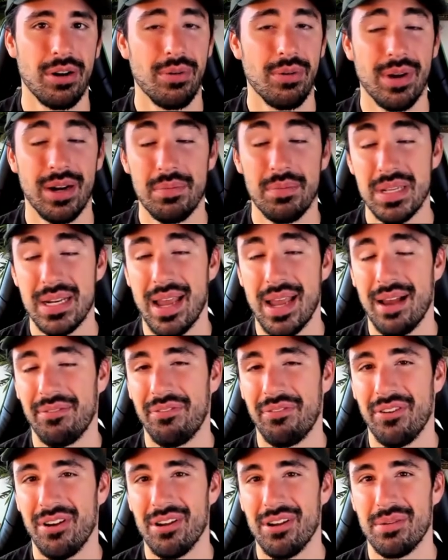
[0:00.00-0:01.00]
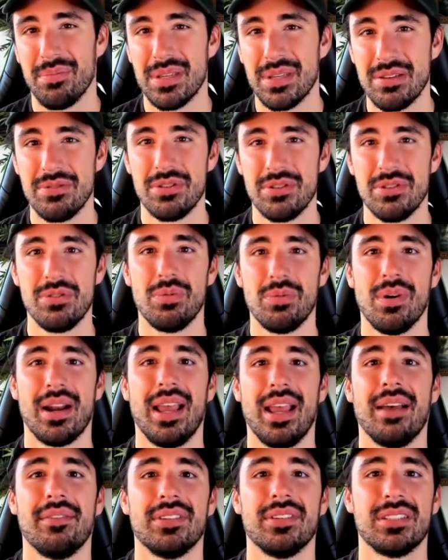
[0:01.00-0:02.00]
You don't want to be not fun, but you do
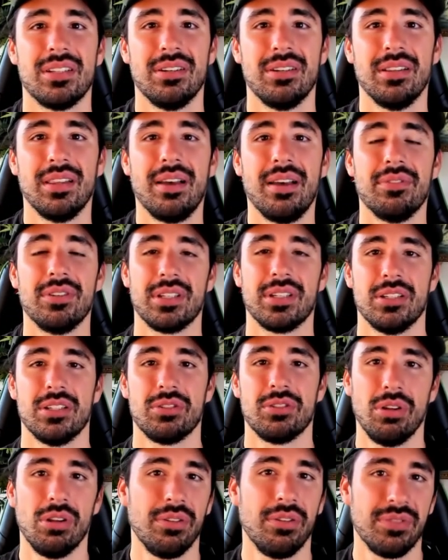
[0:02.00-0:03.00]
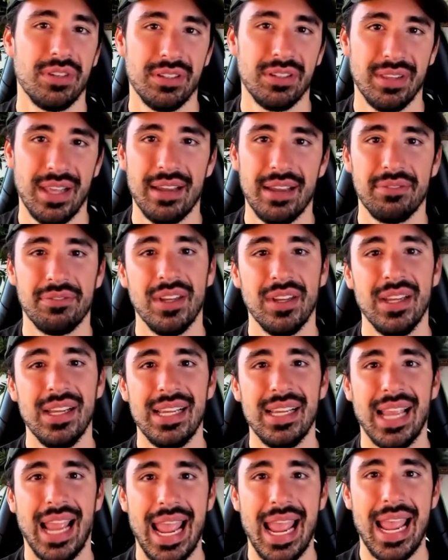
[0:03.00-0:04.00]
want to have a certain level of control over your life.
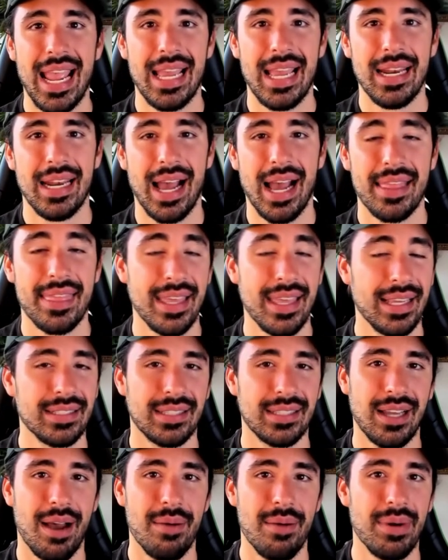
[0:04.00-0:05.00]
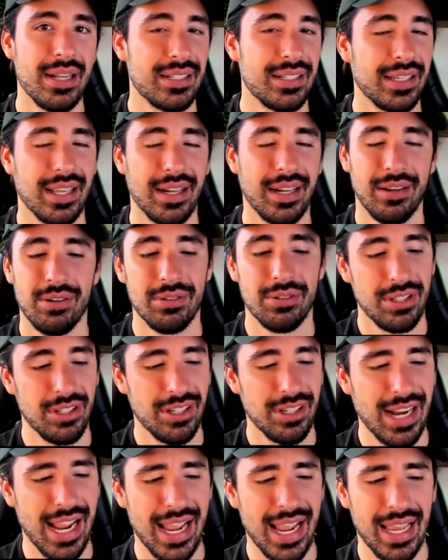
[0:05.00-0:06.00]
And I think it's a combination of getting
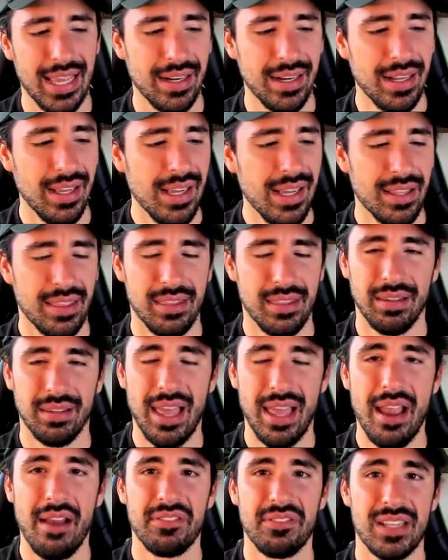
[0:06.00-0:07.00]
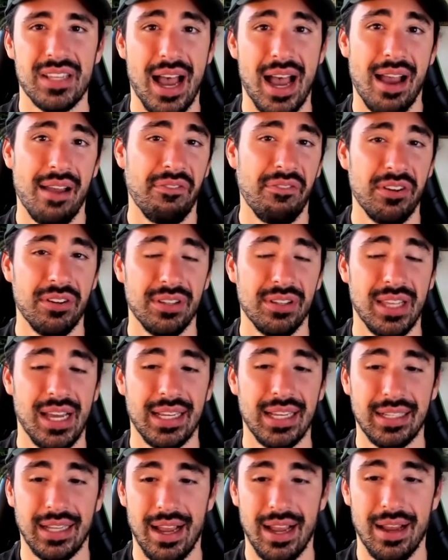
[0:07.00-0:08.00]
older and the left. I feel
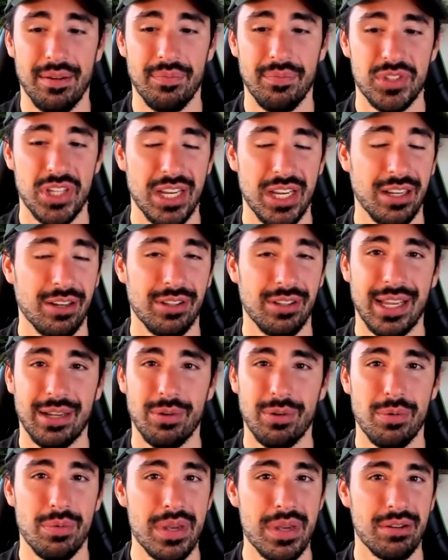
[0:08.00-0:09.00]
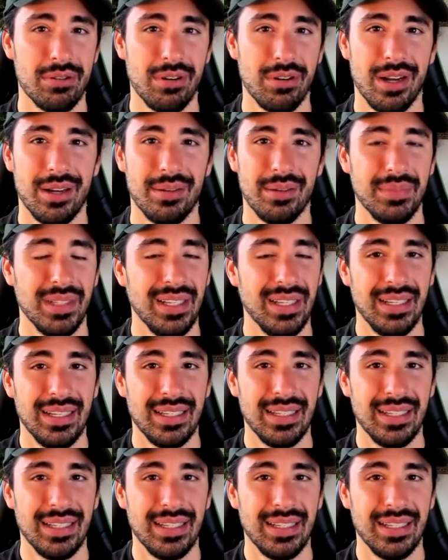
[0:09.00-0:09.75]
like Chingo, like when we grew up,